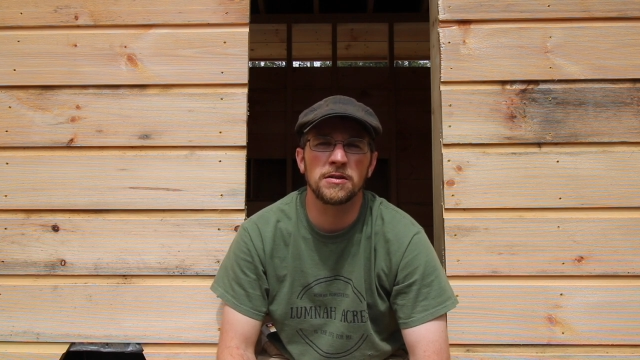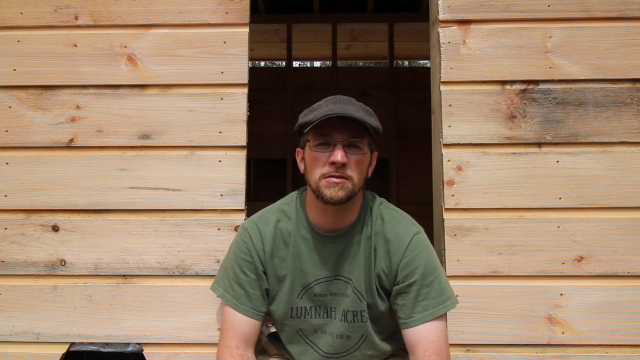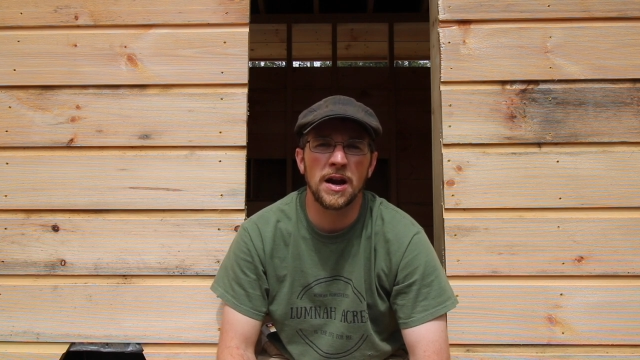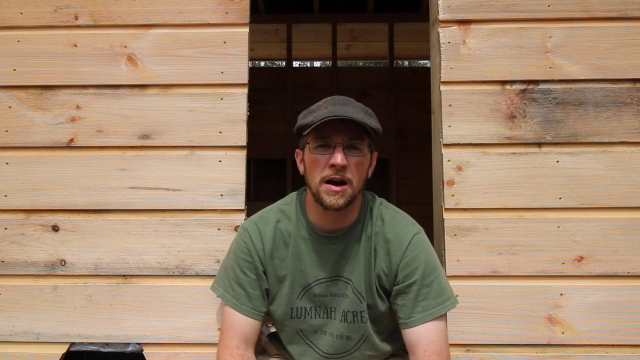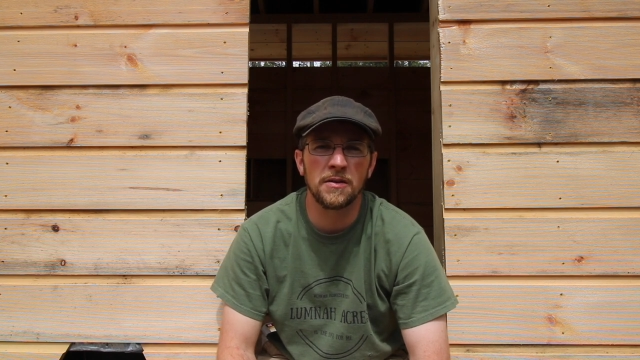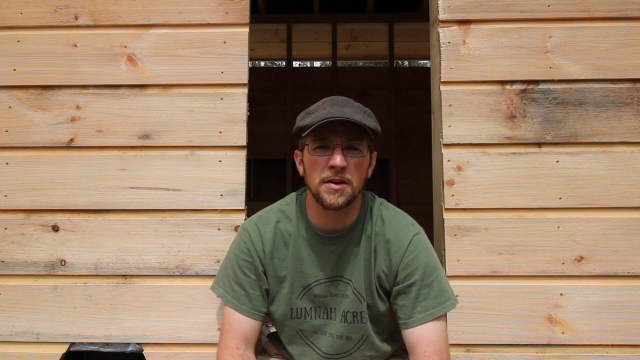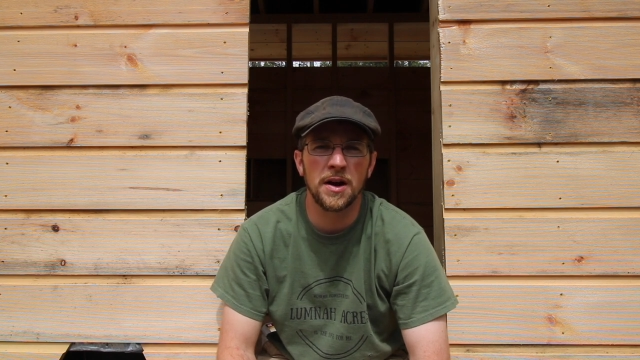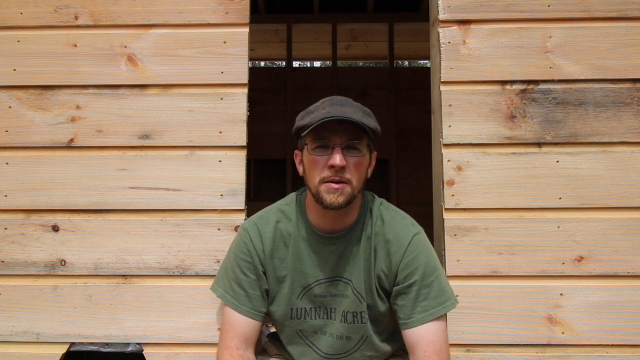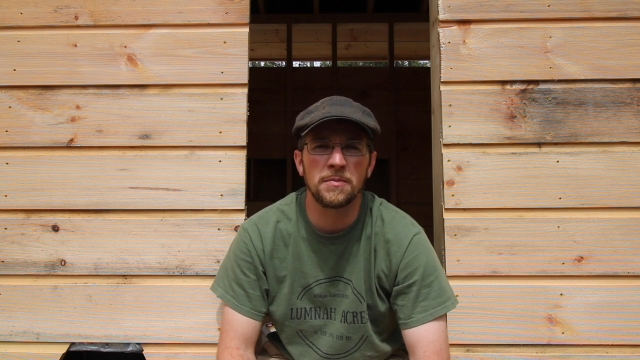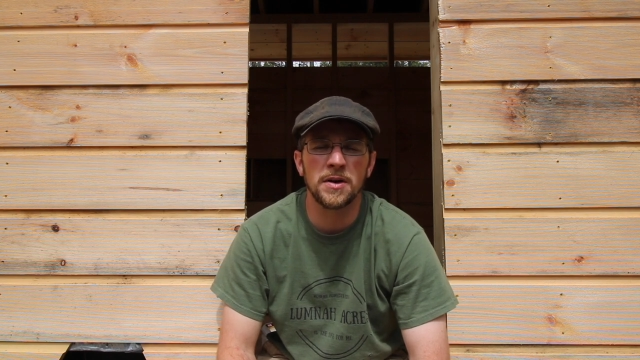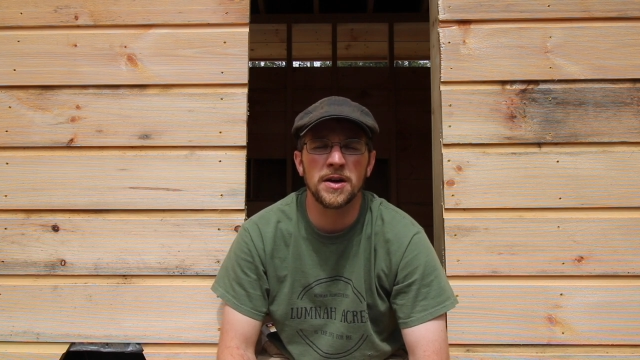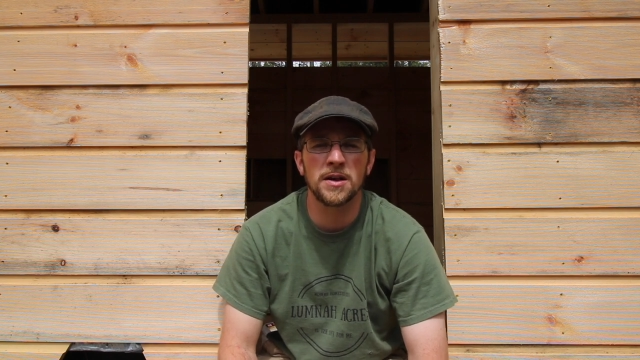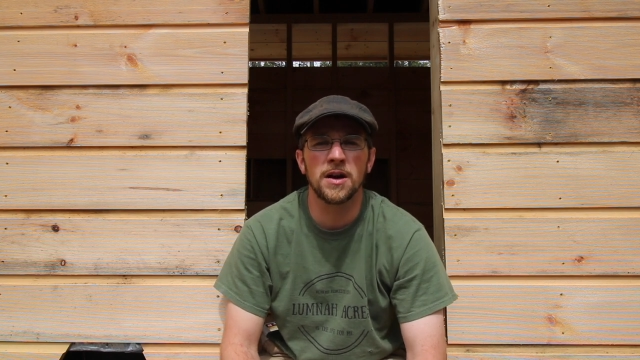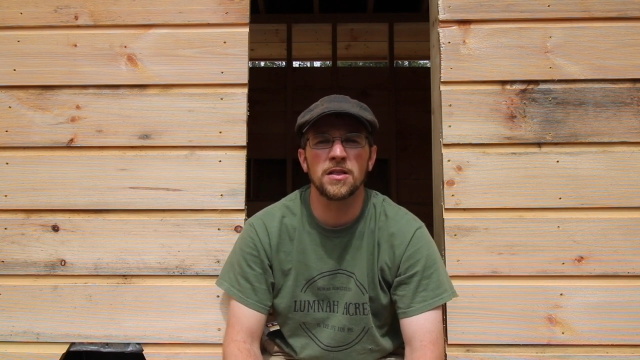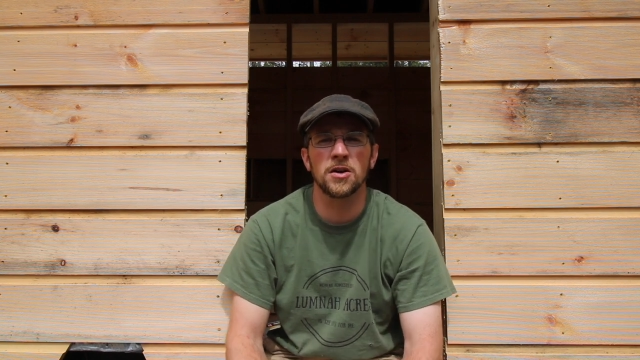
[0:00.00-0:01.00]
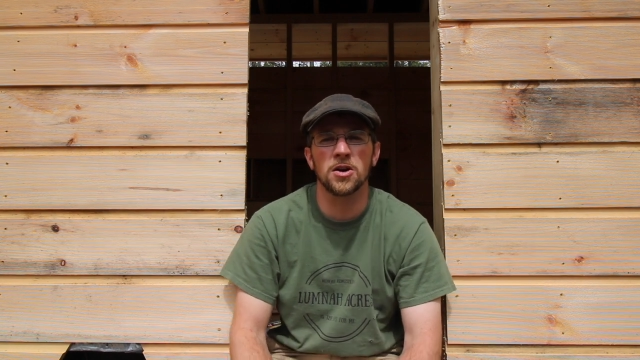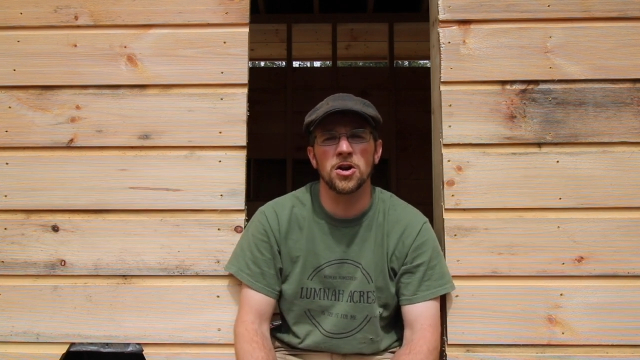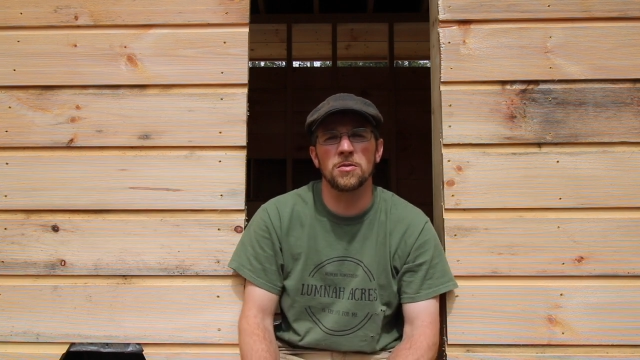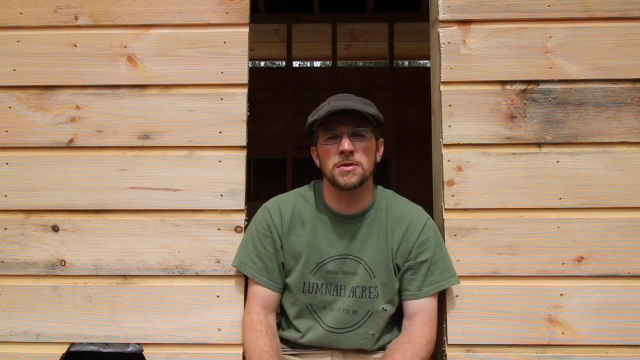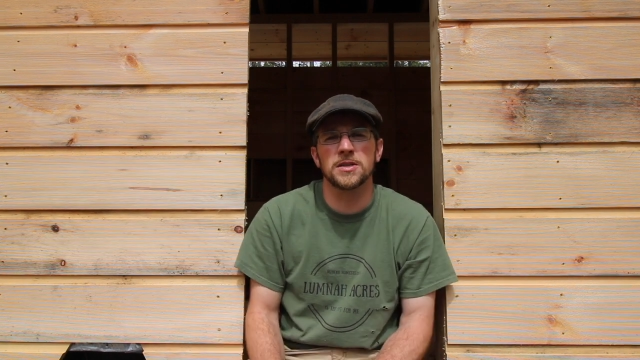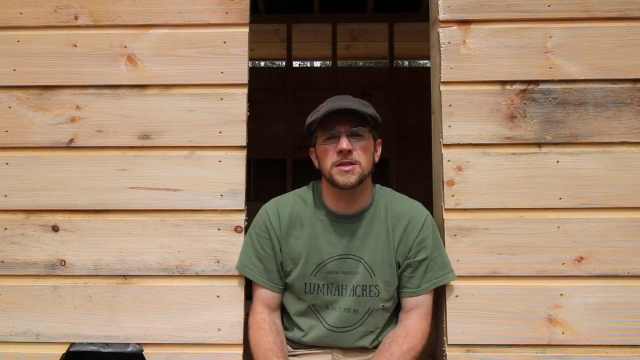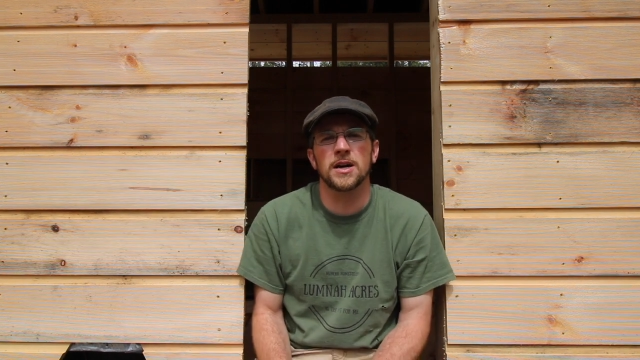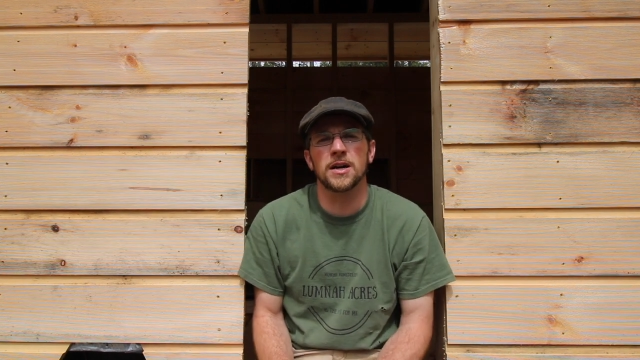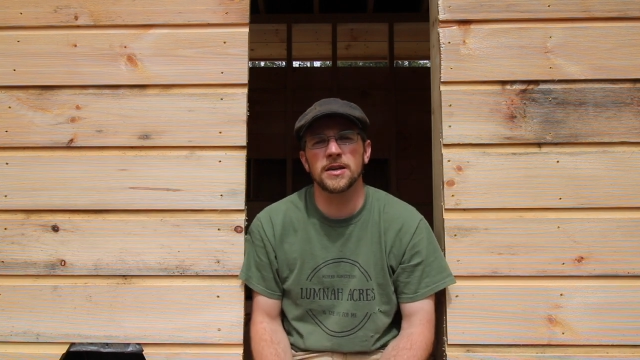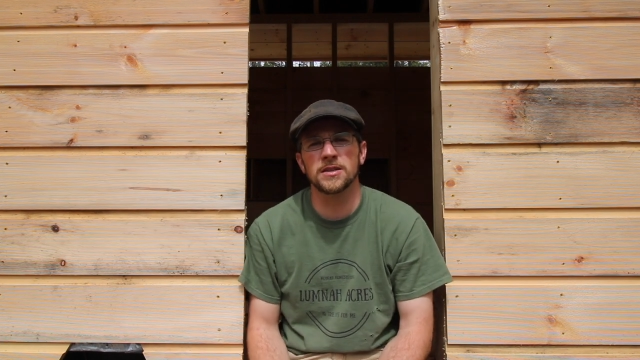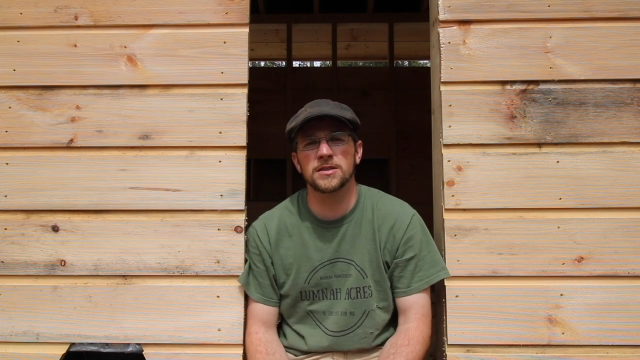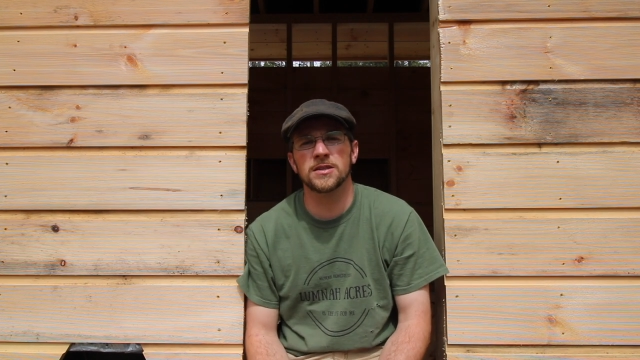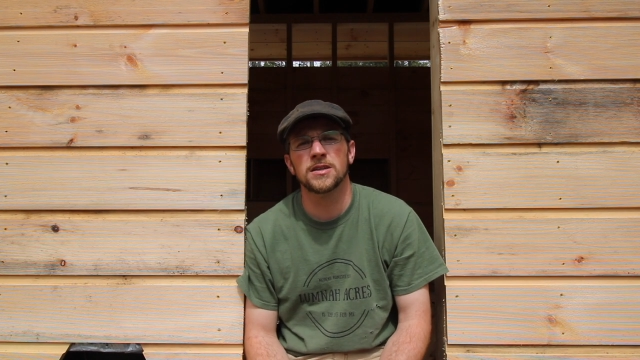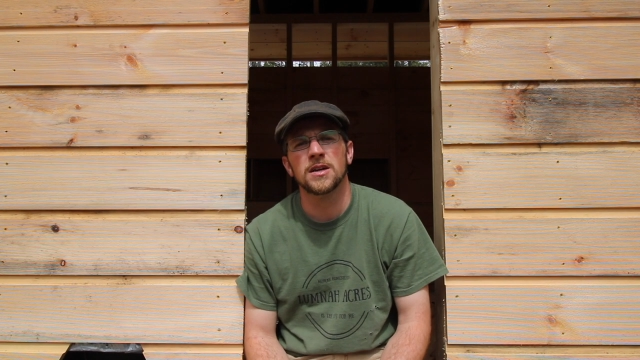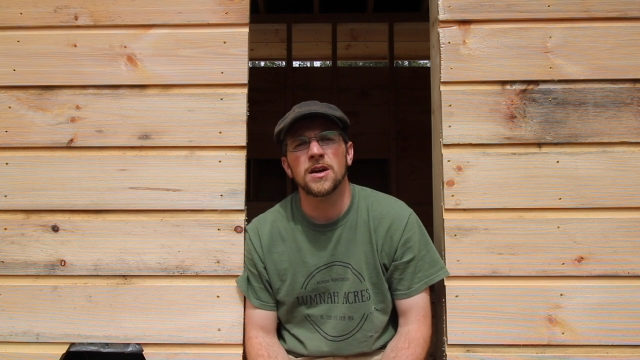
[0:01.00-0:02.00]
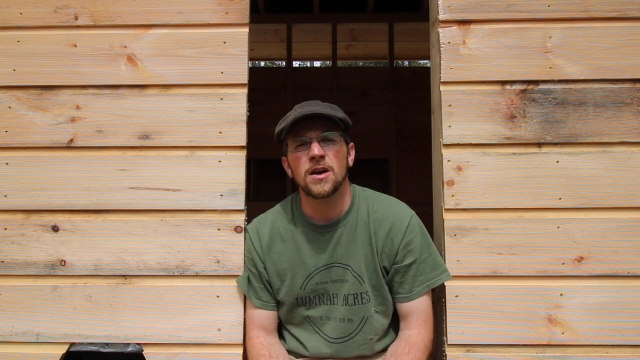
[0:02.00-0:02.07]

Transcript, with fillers: Roundup and other herbicides